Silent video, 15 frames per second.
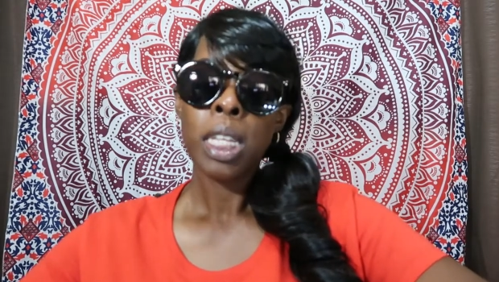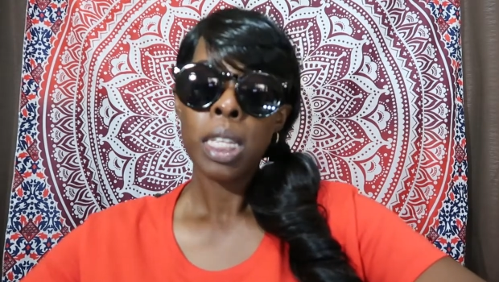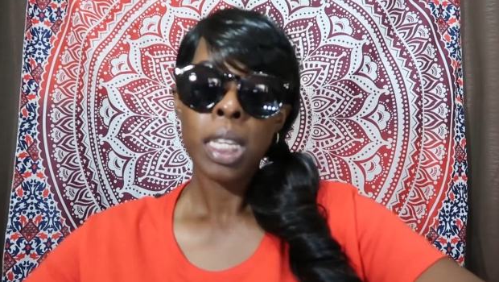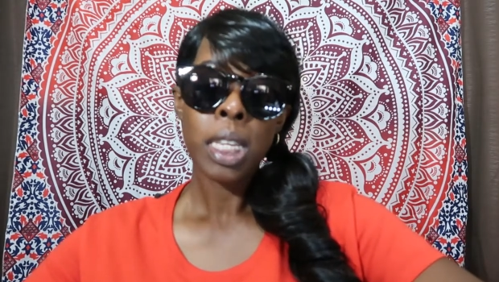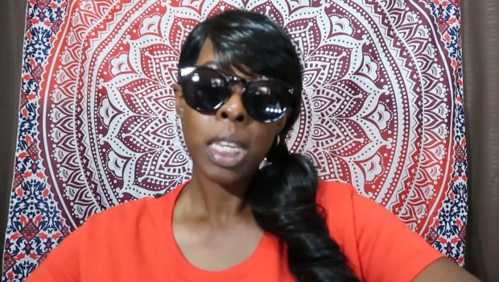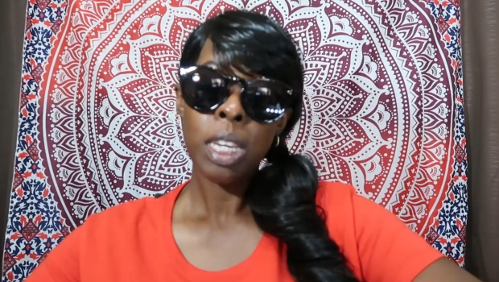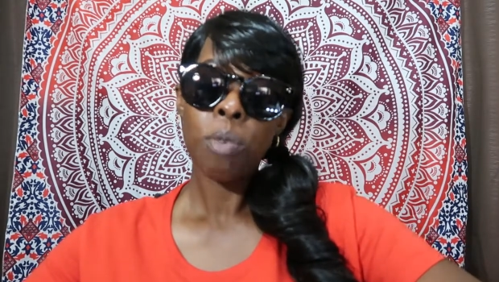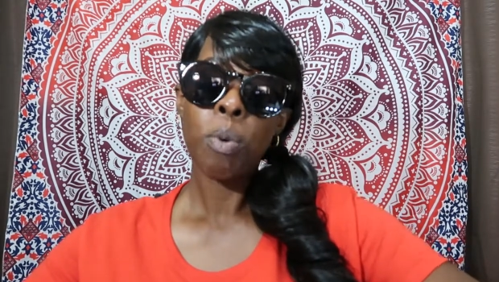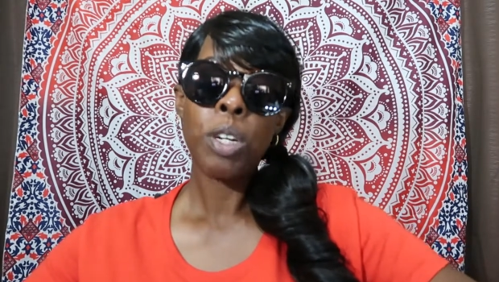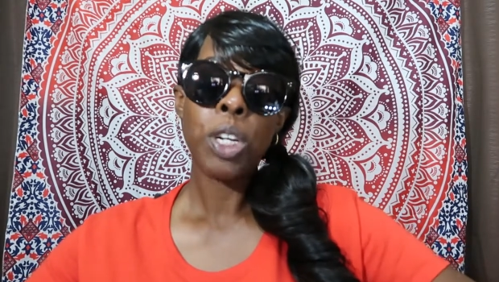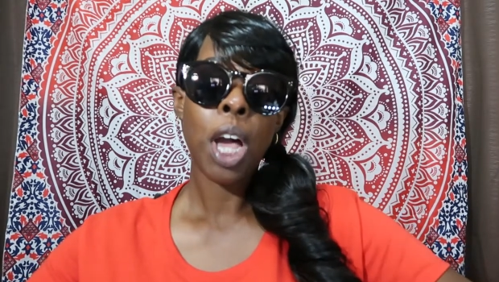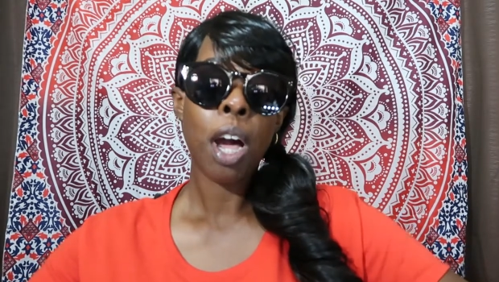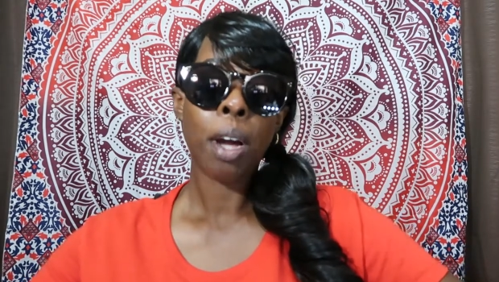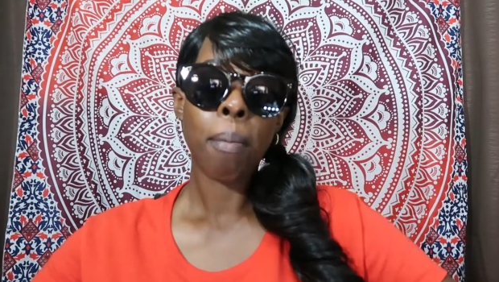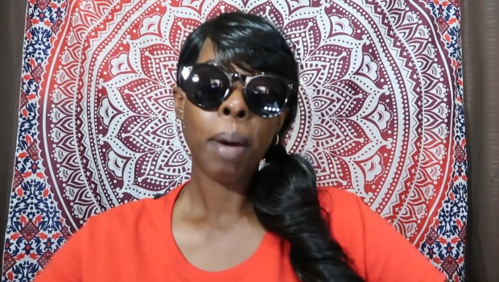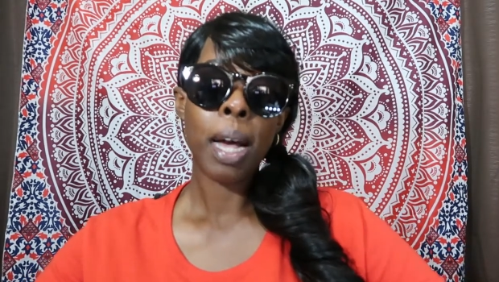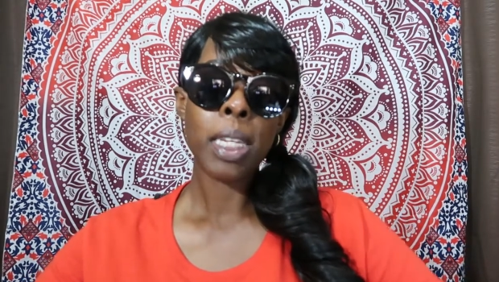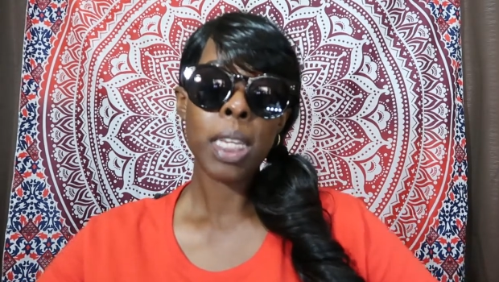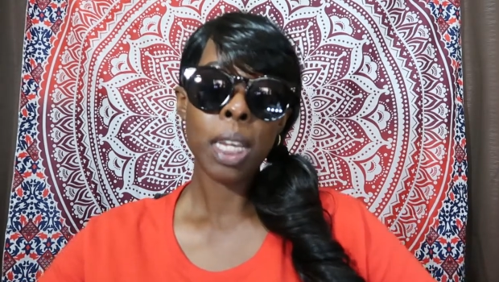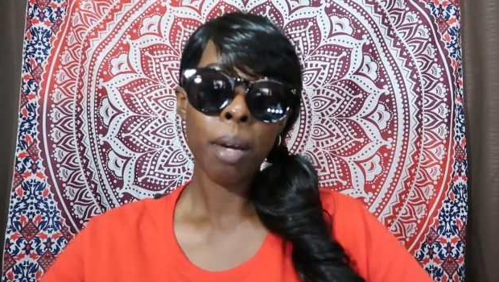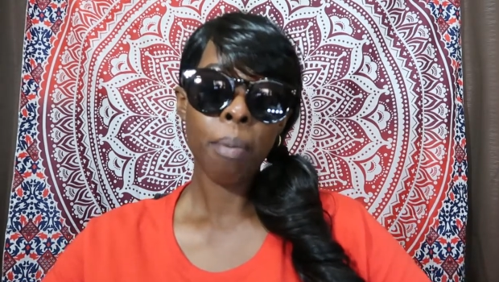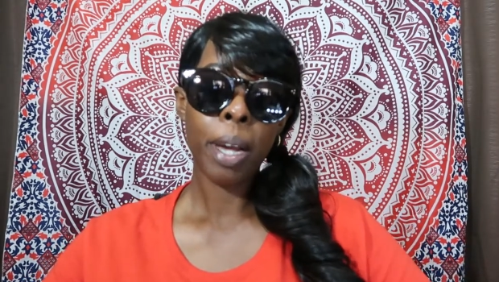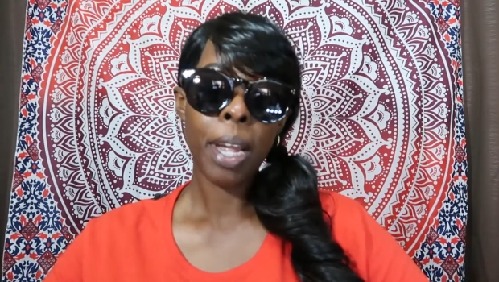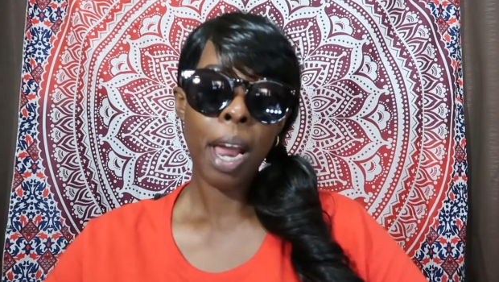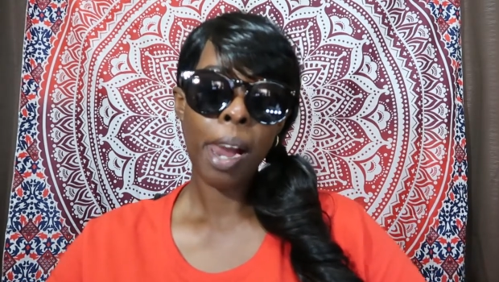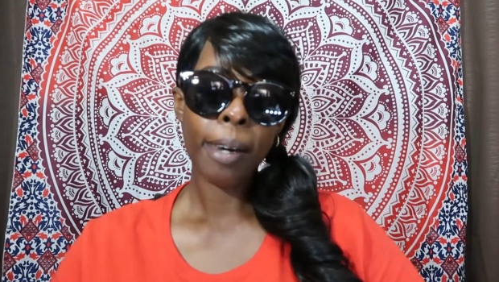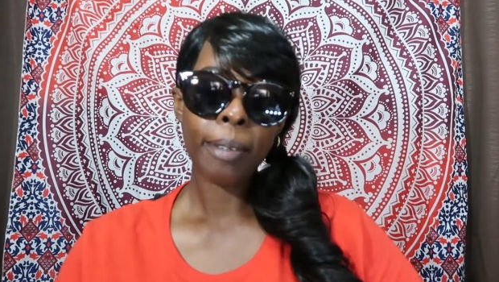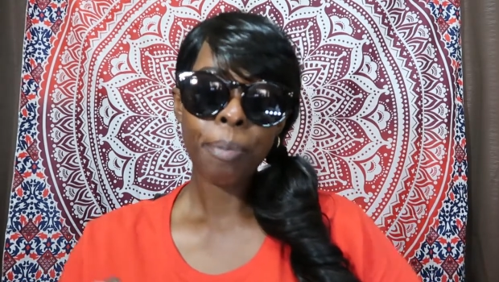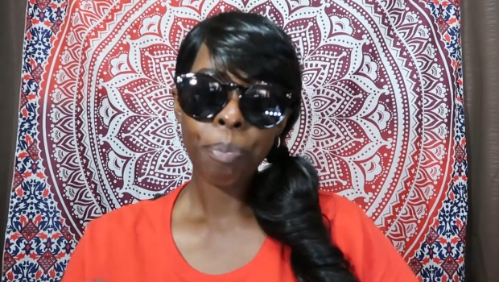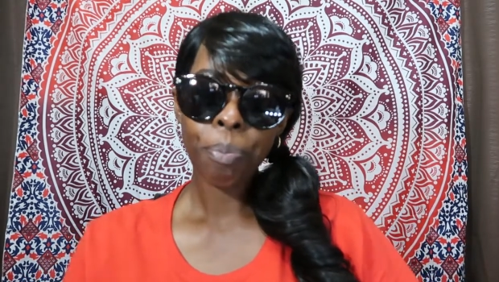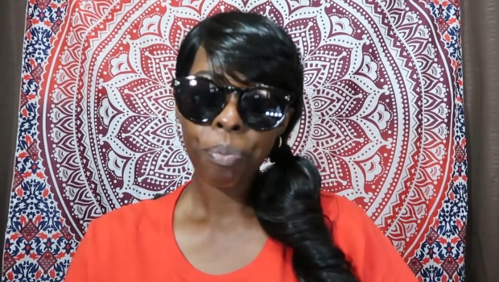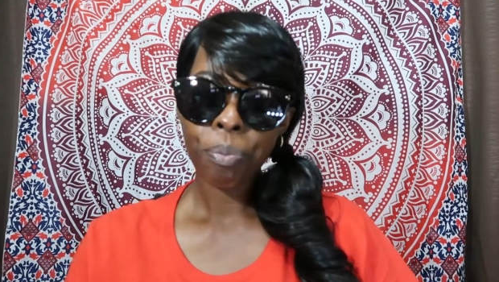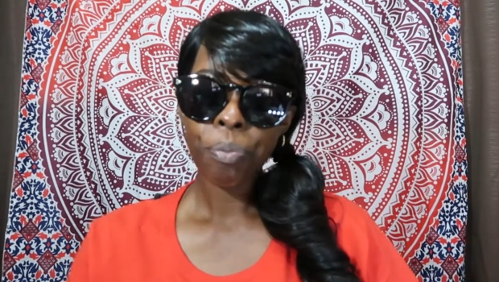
Since we're talking about Subway, y'all,